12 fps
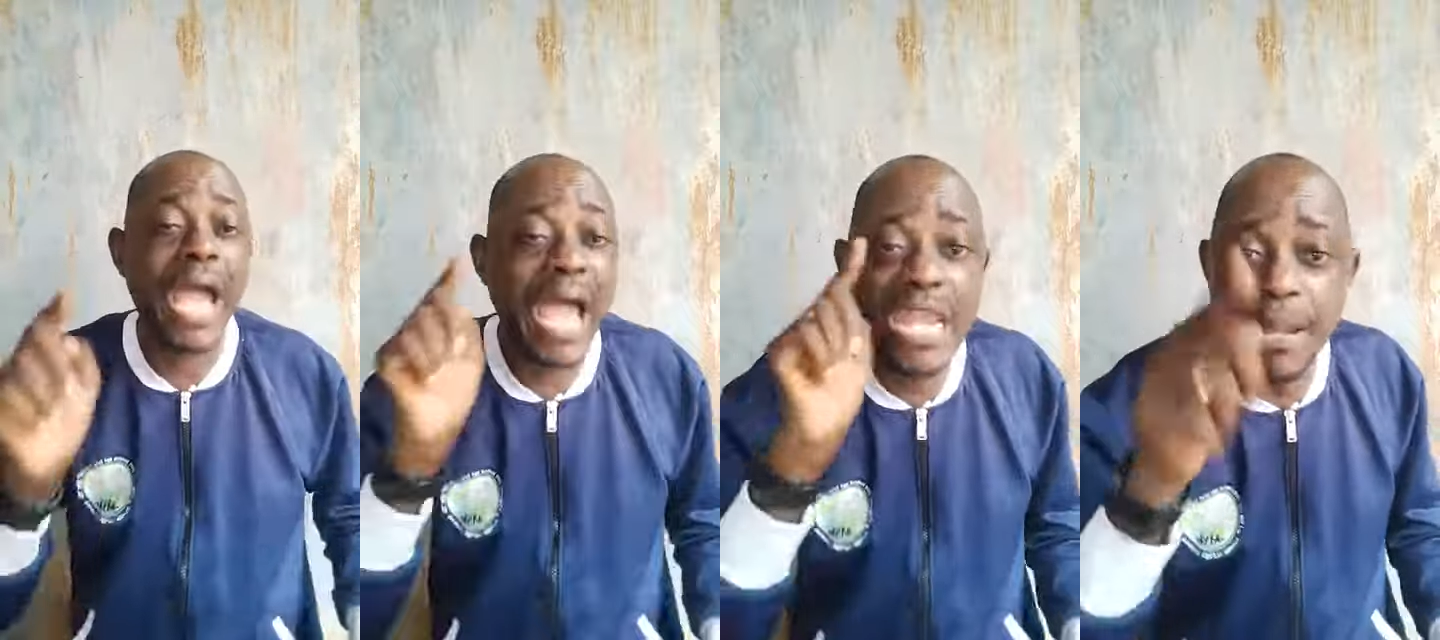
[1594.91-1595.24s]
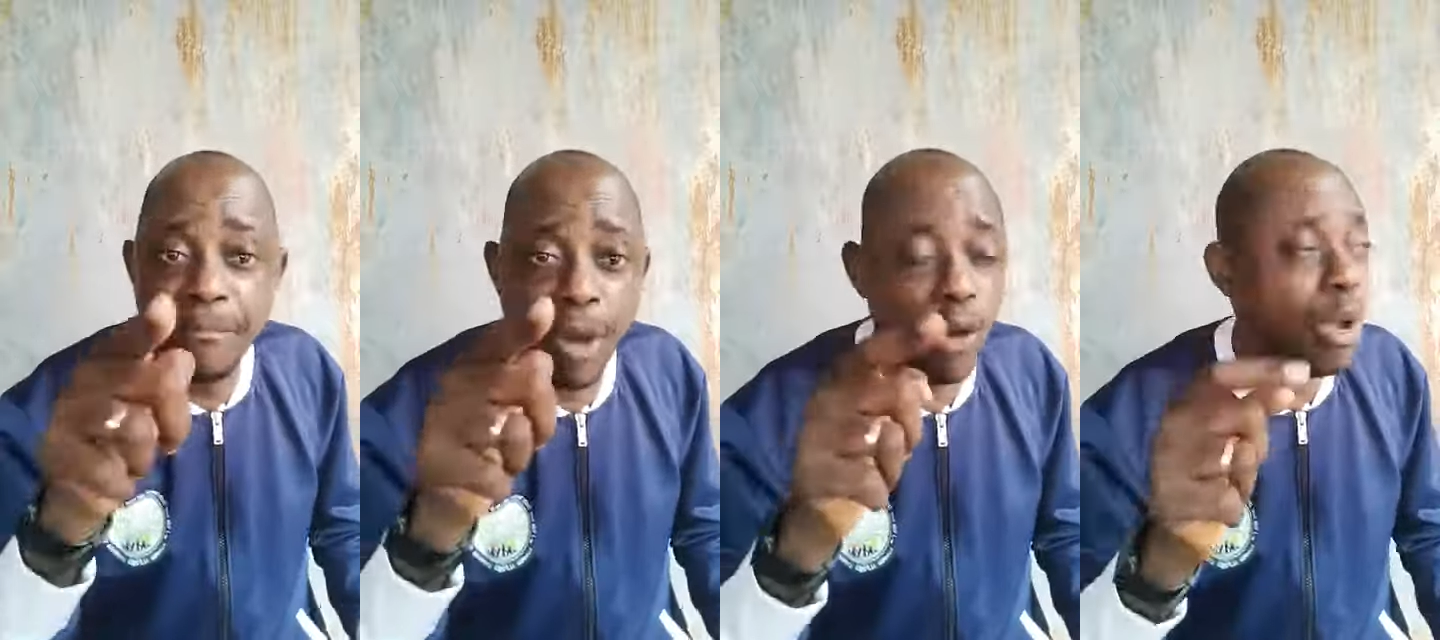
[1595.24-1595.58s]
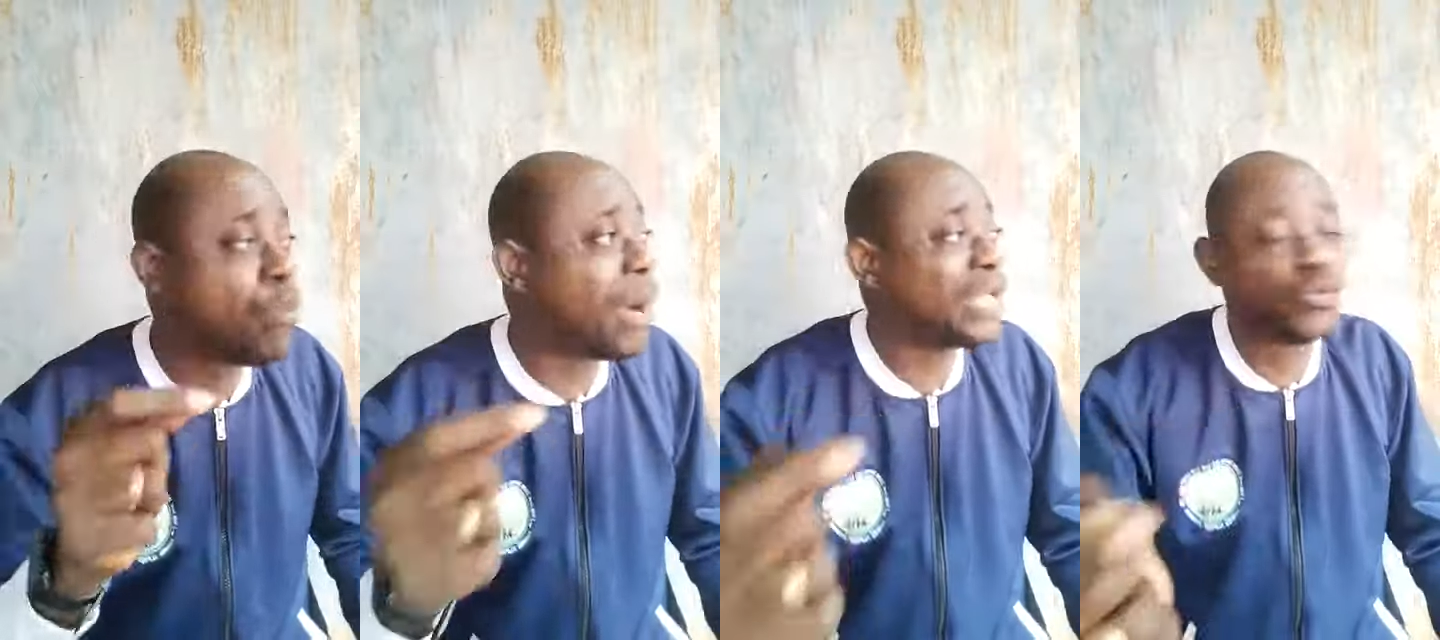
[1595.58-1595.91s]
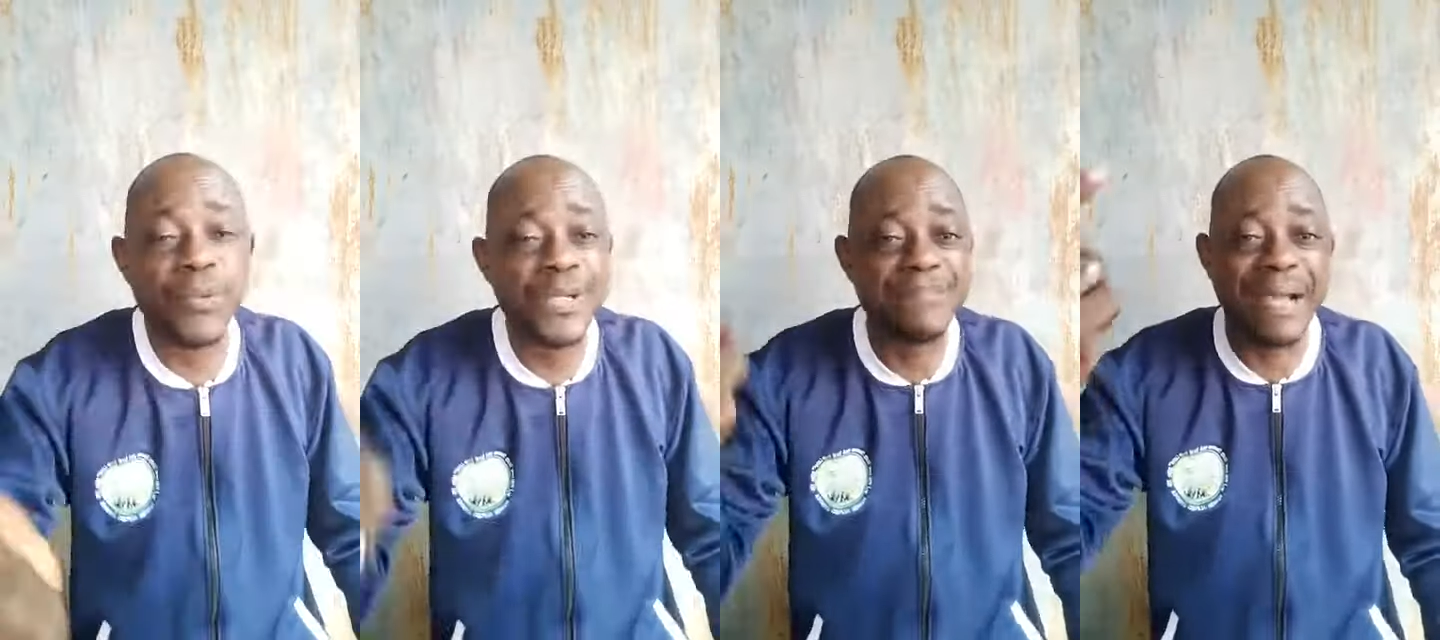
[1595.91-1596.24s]
Anybody who
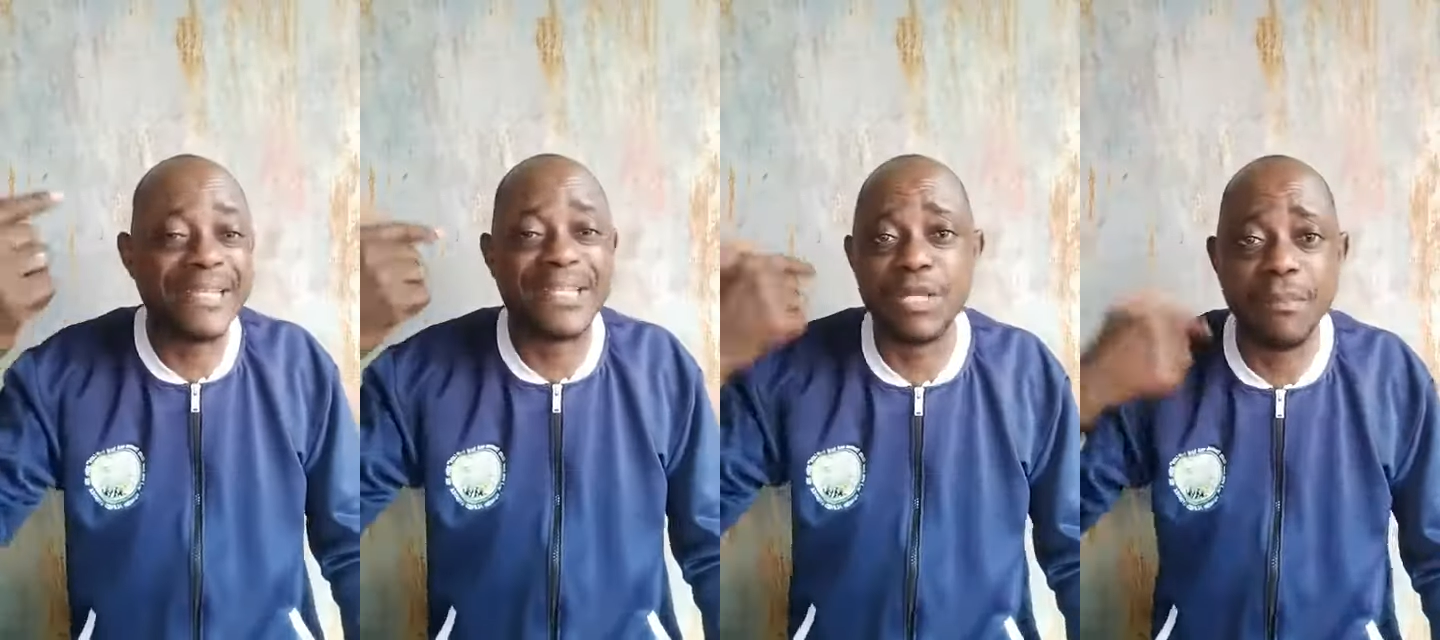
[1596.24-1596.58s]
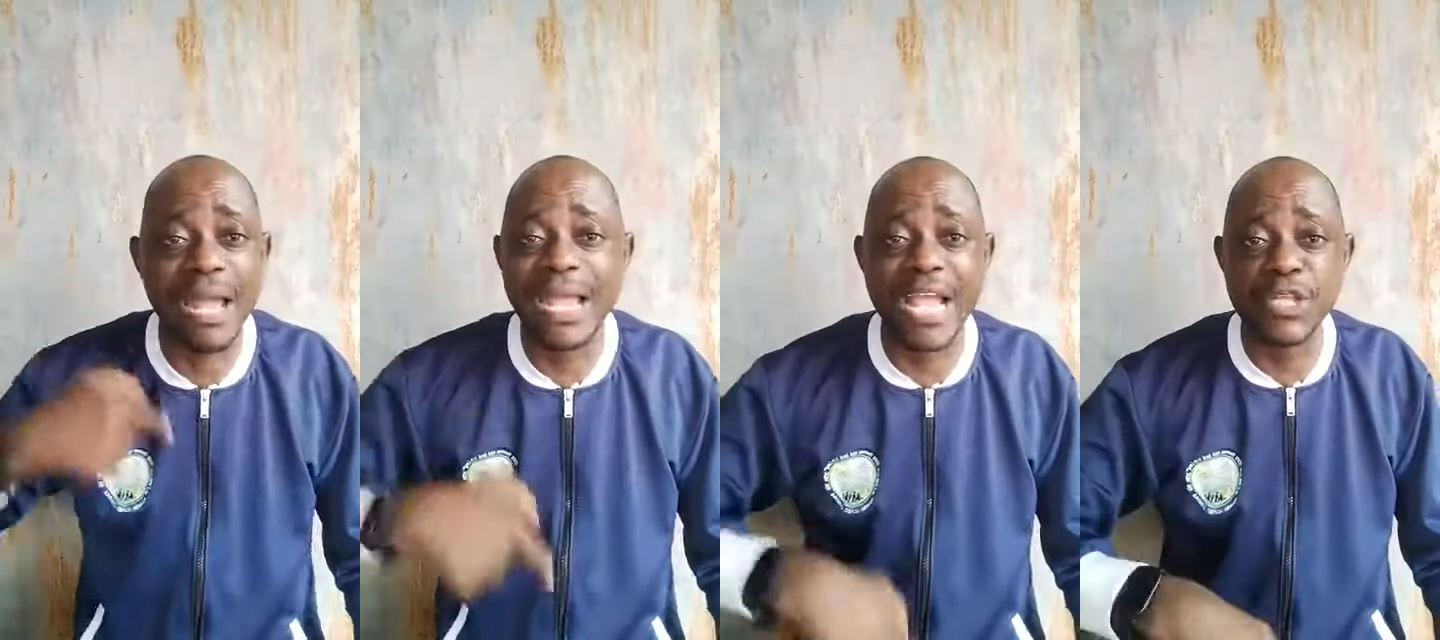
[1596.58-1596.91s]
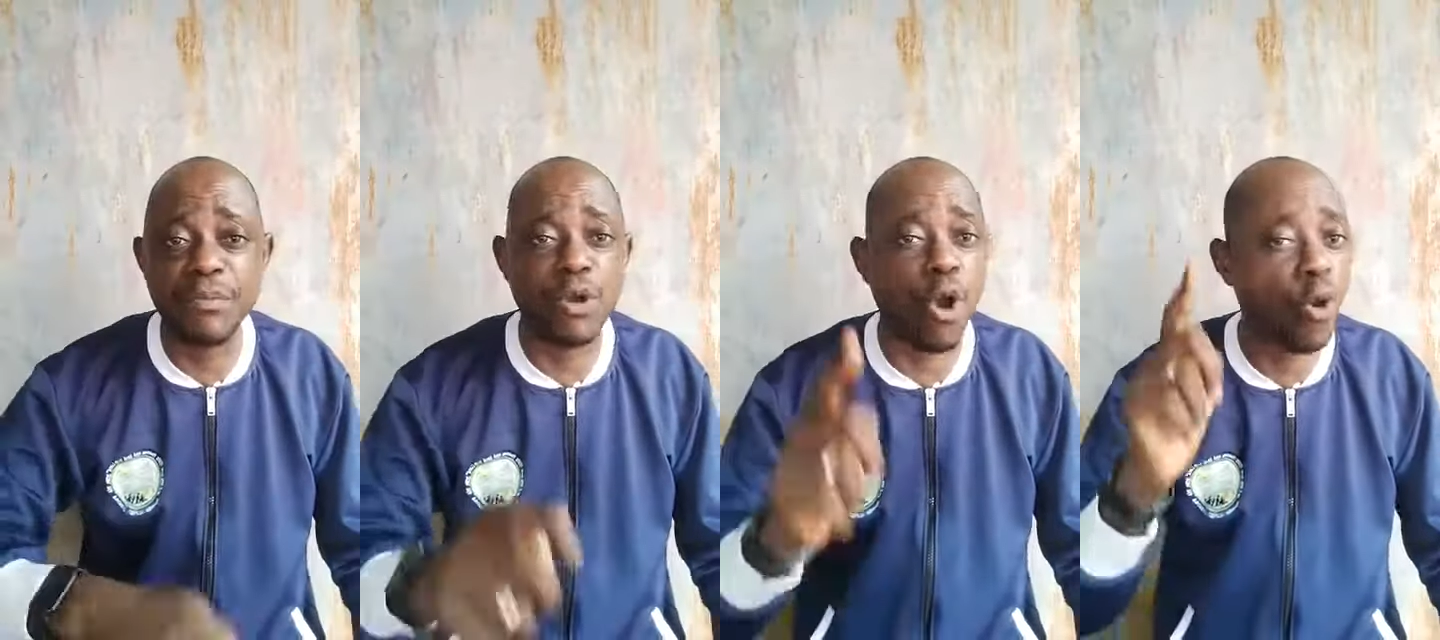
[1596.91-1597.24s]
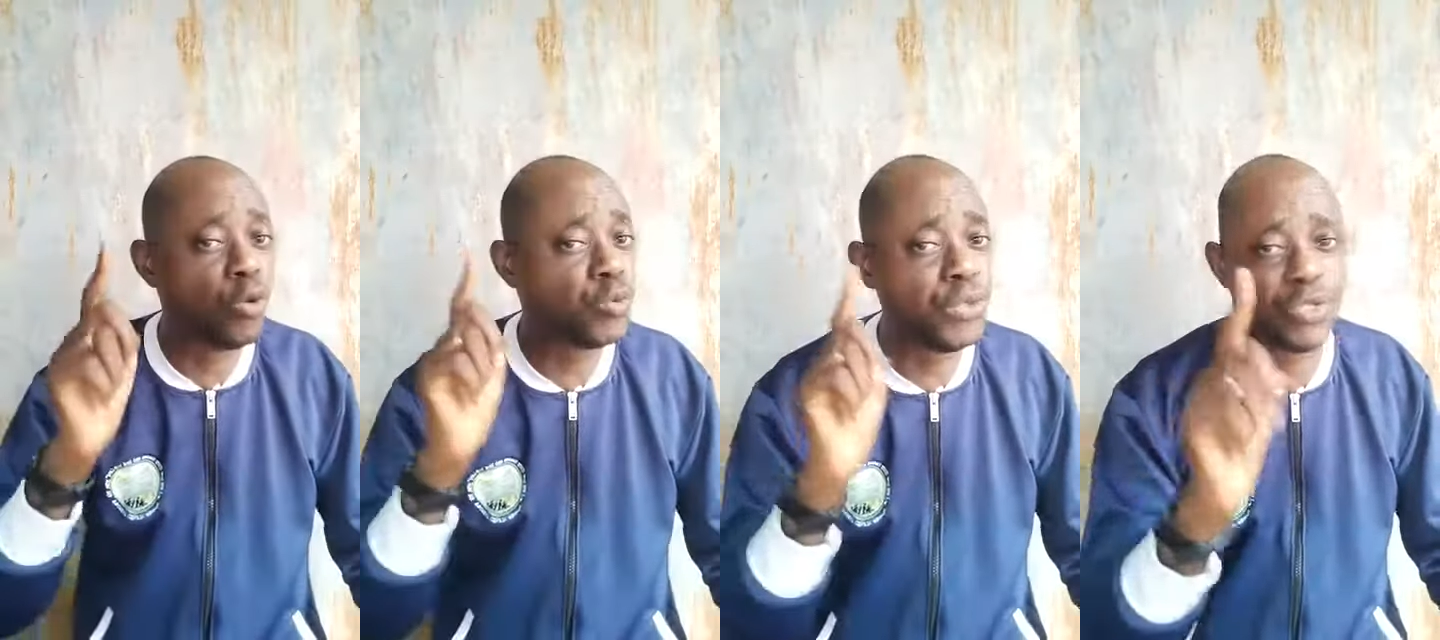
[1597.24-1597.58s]
want to twist my statement against me,
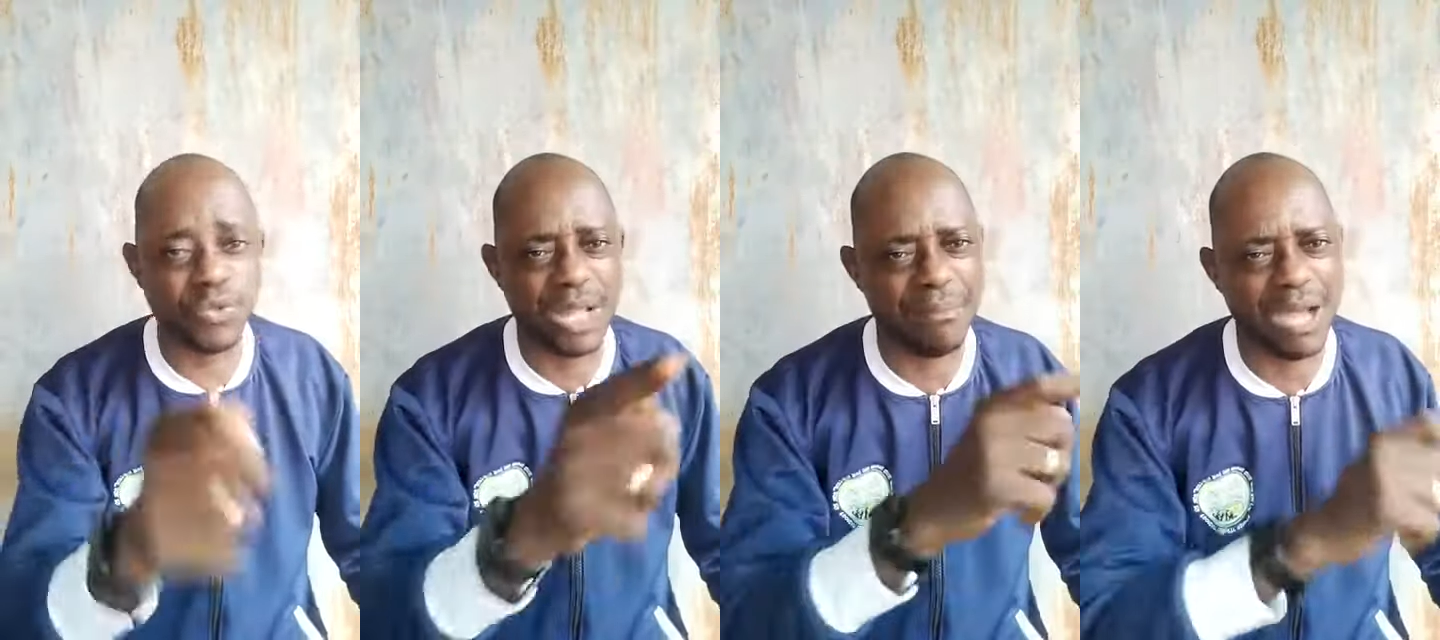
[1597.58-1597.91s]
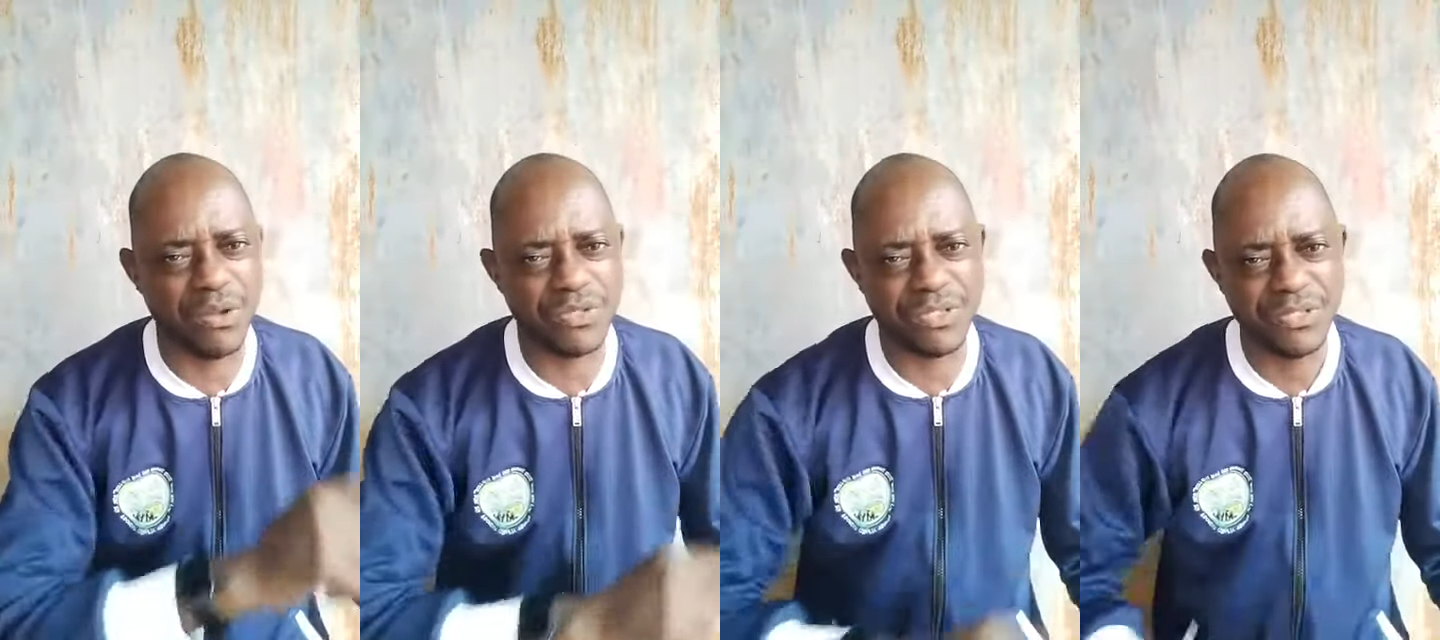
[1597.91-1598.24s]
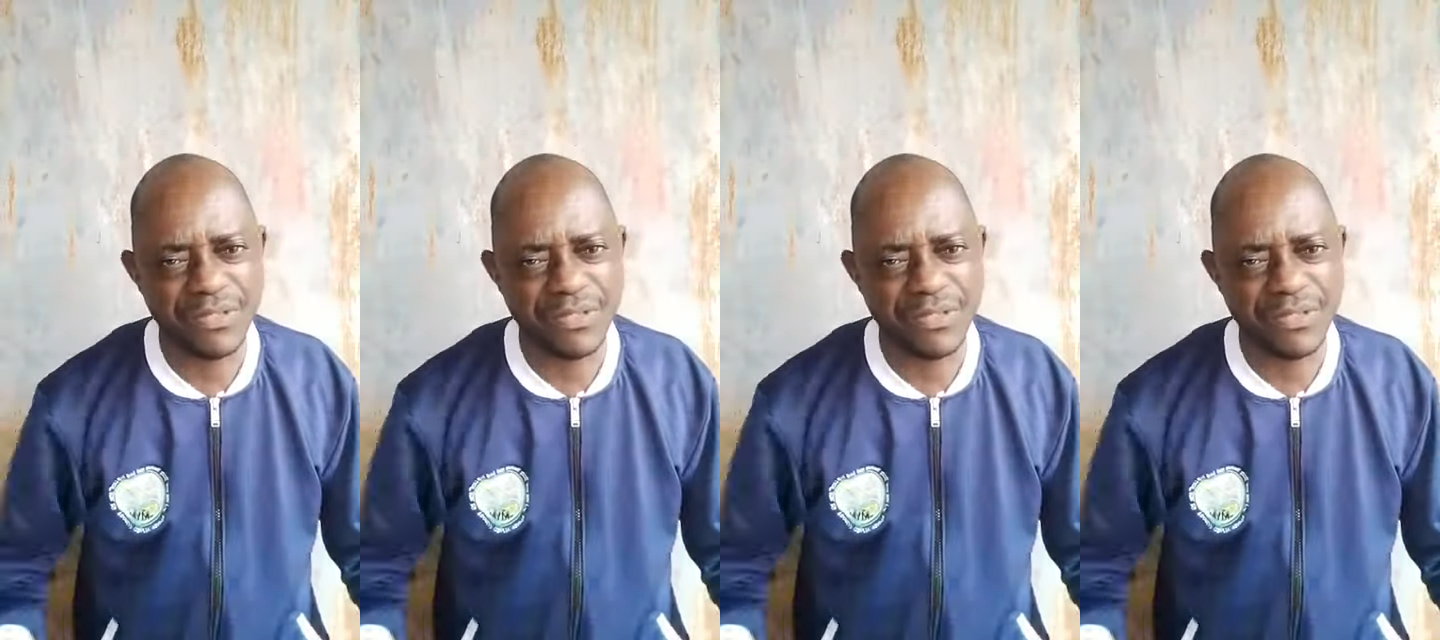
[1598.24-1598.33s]
God will twist to them out.